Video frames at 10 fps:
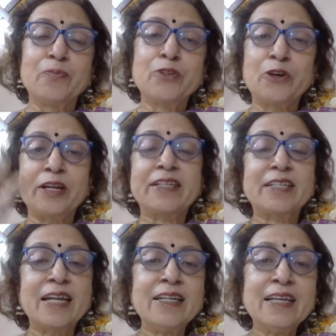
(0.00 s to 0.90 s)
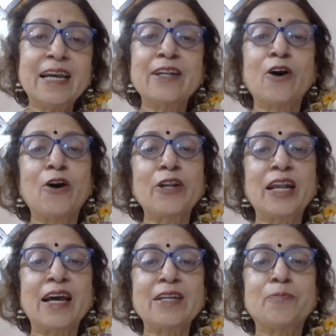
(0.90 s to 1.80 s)
You're attending an
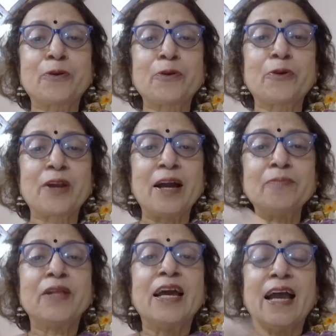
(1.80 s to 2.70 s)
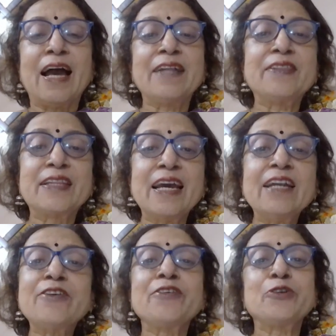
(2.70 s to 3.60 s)
online program and
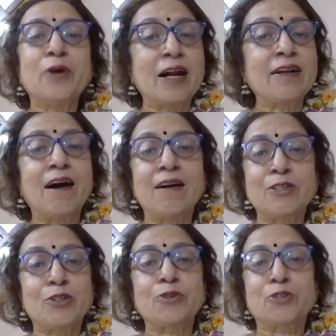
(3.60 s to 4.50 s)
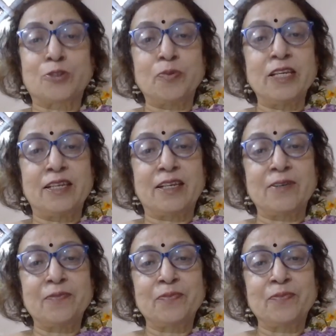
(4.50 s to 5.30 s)
there you are asked to speak.